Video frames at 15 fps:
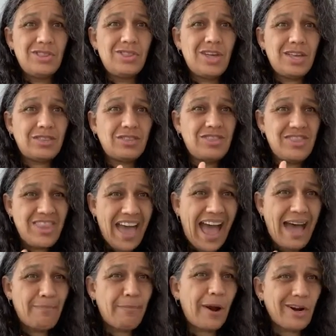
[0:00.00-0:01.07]

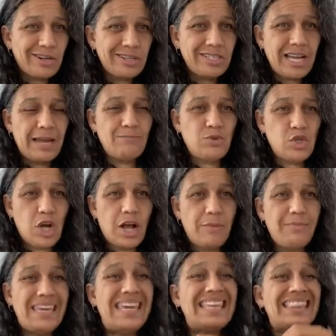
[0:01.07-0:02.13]
That part-time
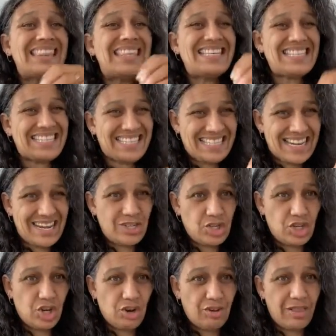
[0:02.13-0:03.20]
job at this
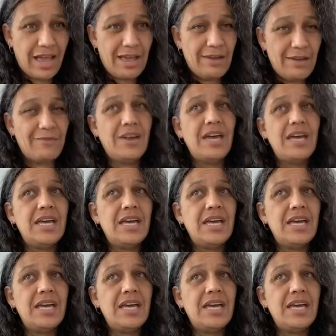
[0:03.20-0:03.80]
stage of your life